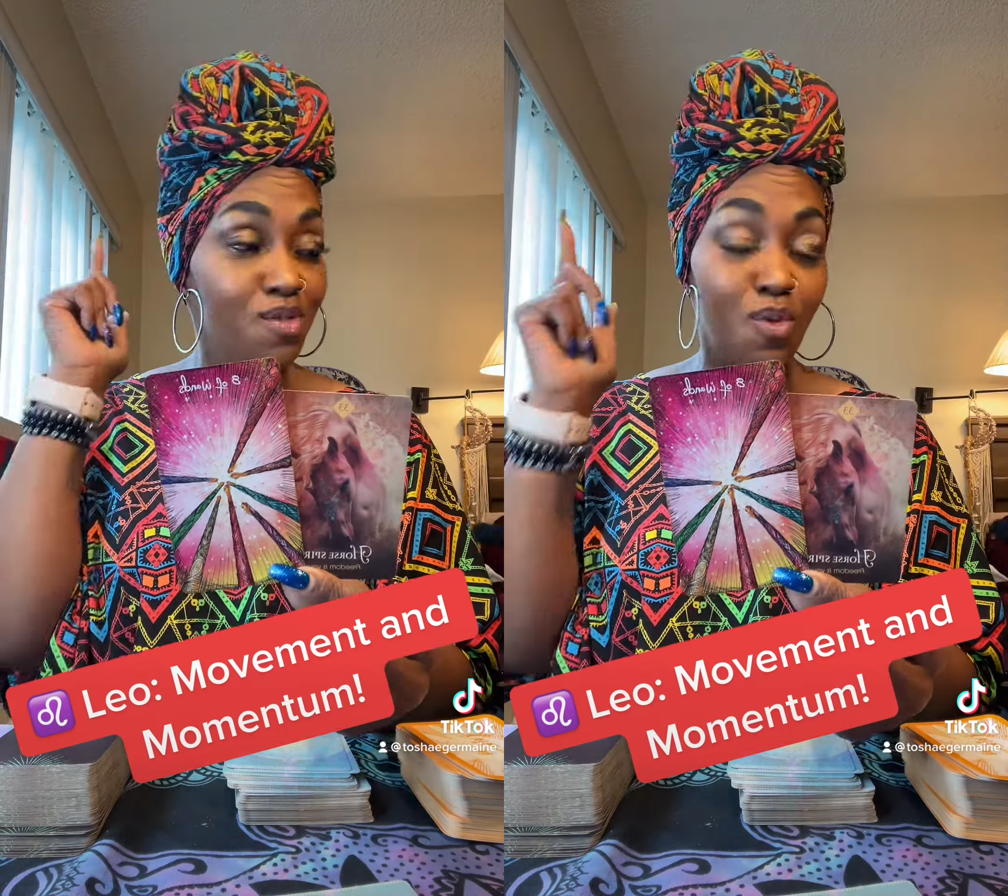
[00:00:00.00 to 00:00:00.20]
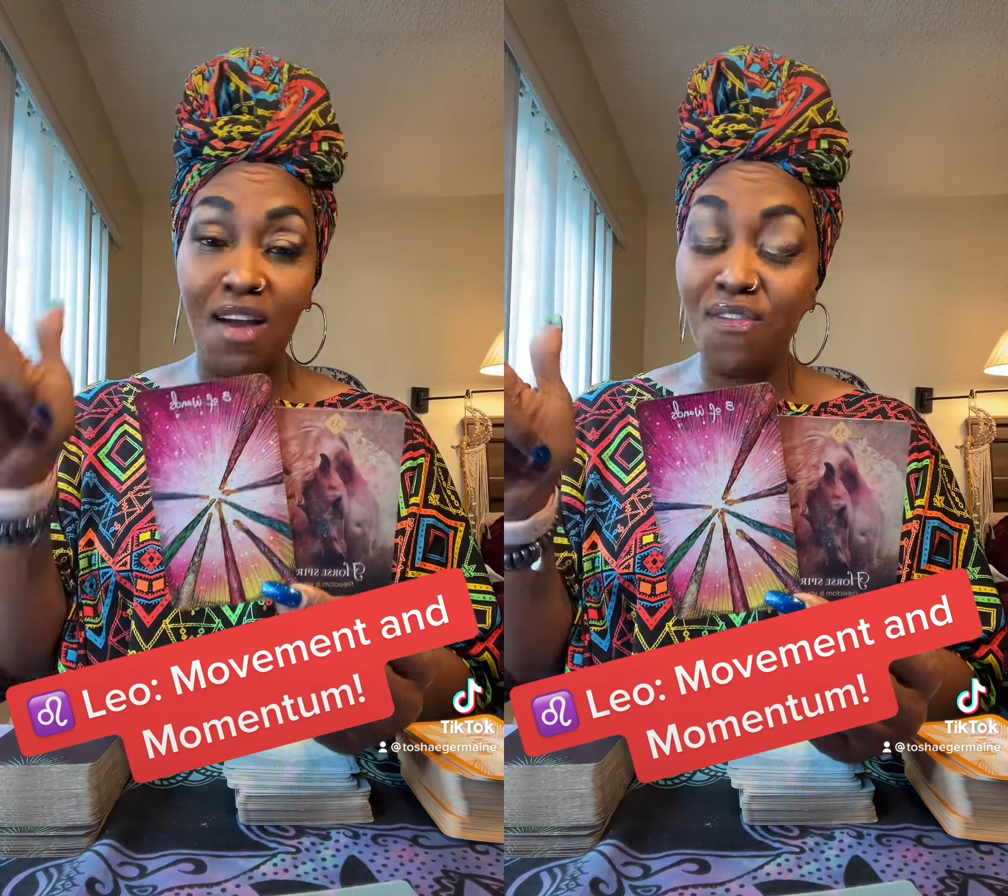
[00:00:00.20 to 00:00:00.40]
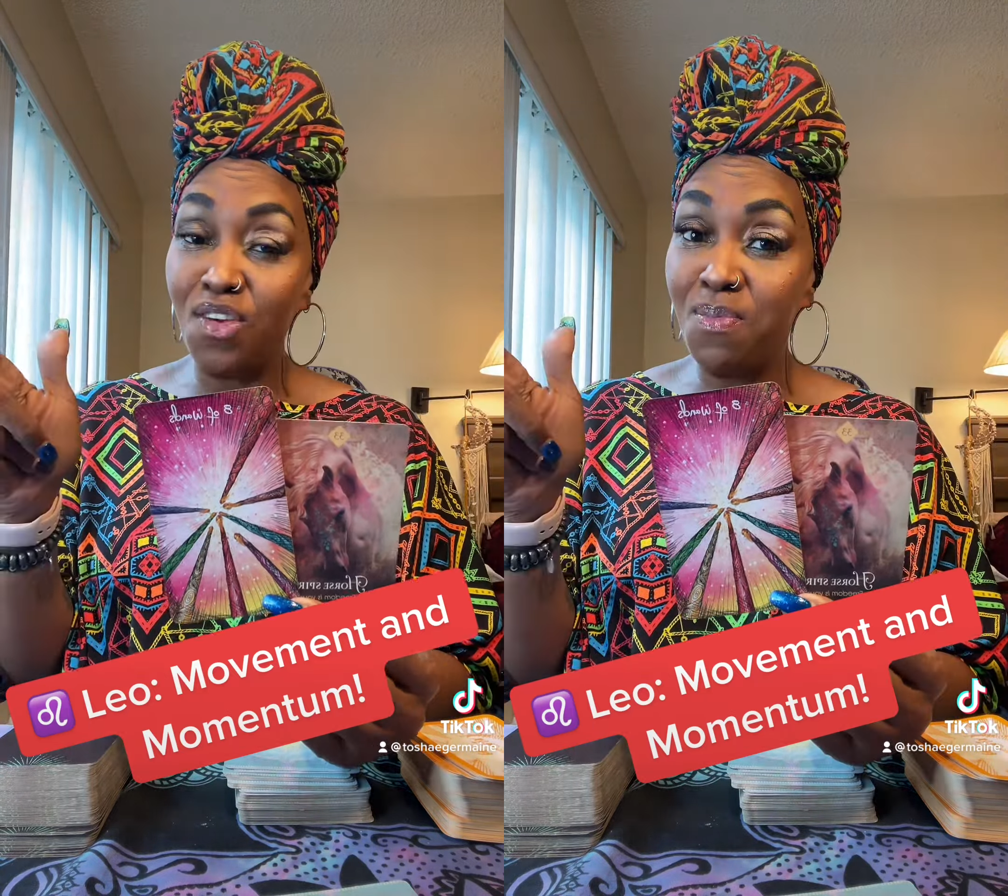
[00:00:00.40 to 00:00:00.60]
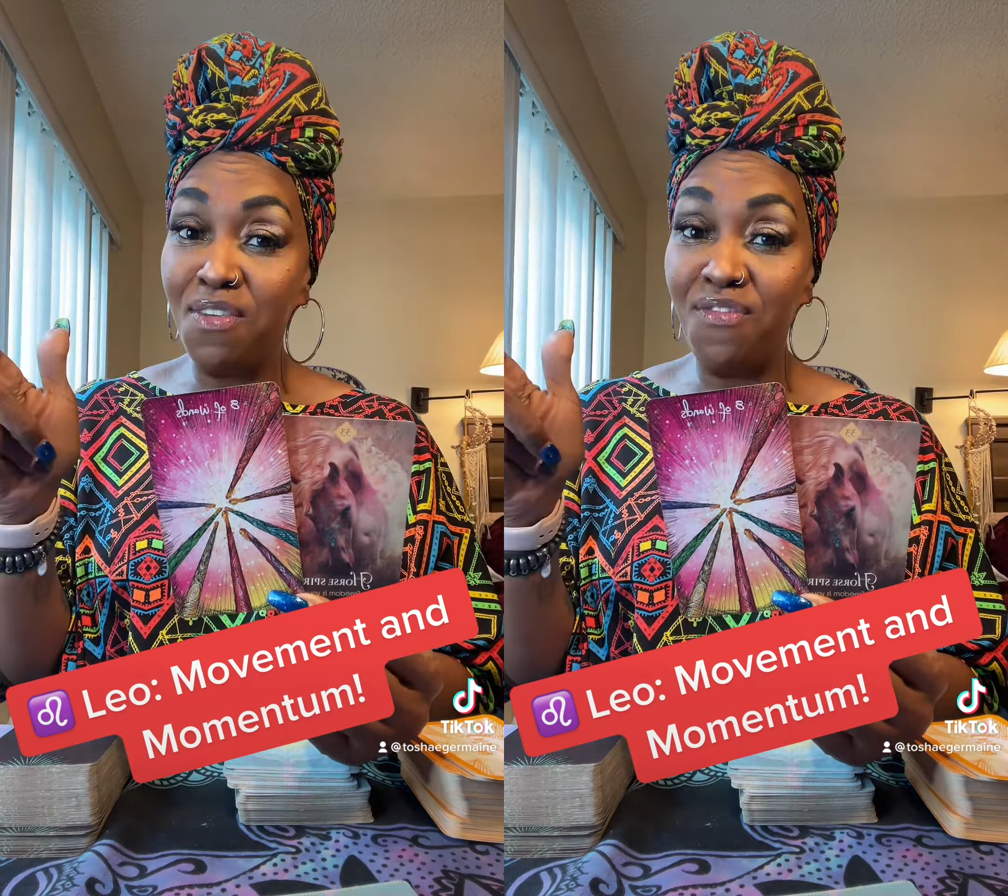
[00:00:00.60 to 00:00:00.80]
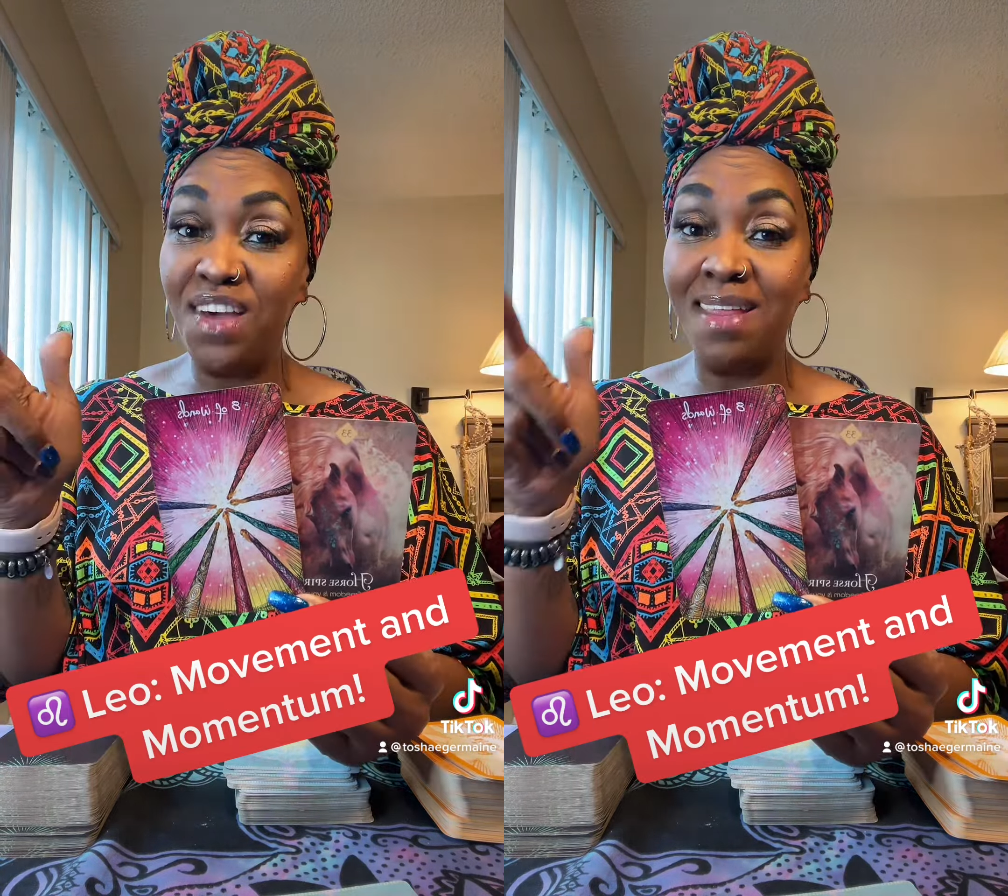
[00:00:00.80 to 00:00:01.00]
wherever you've
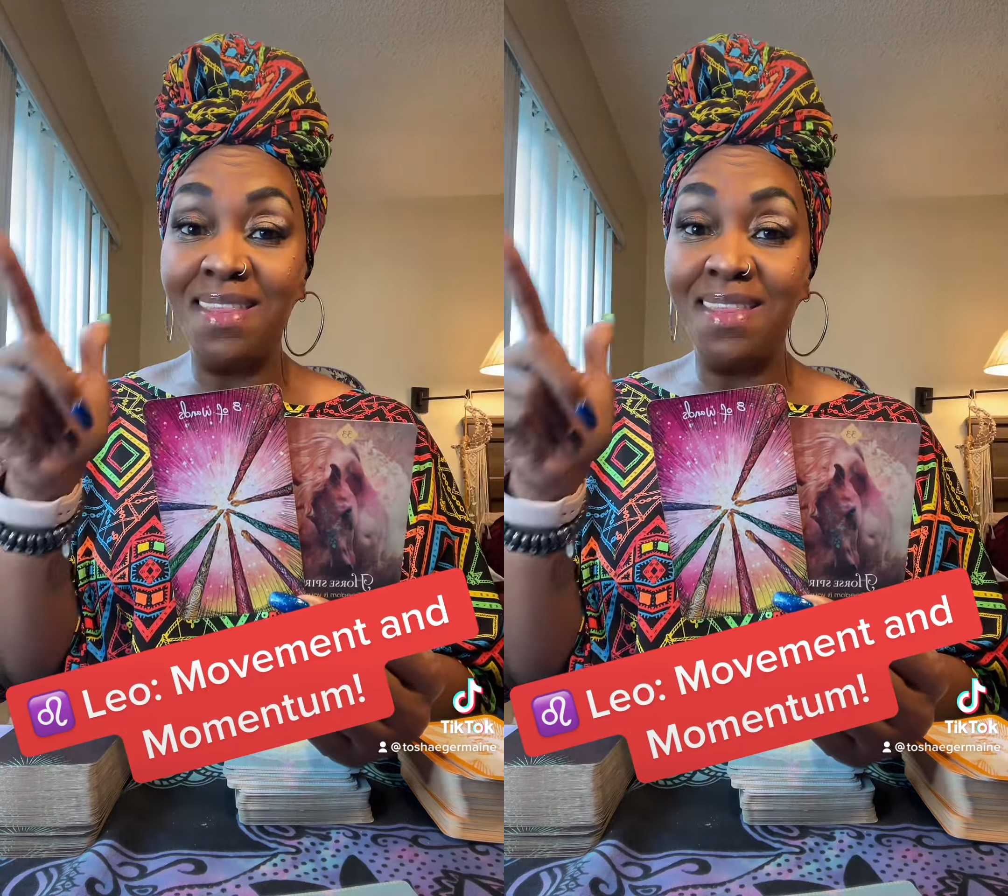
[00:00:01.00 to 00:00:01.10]
been feeling